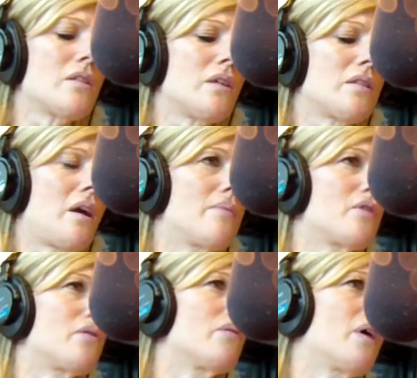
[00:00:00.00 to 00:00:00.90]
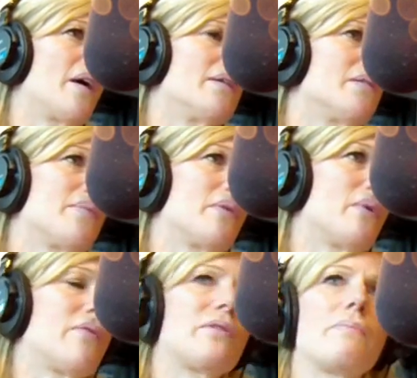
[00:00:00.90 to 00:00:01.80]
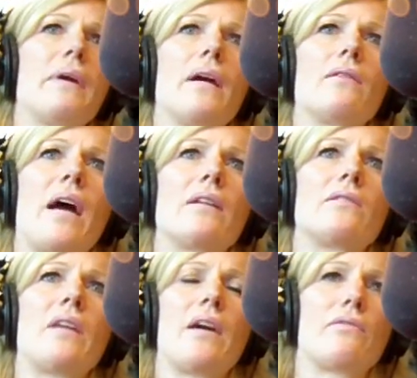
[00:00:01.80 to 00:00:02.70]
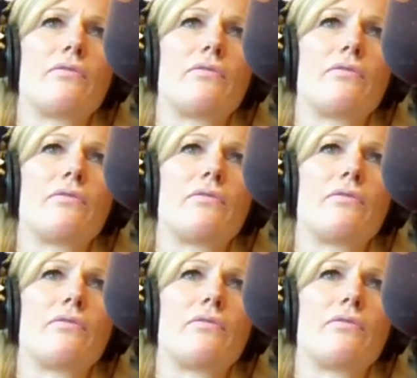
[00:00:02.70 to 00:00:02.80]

a lot of times too, guys, I mean, we have to admit that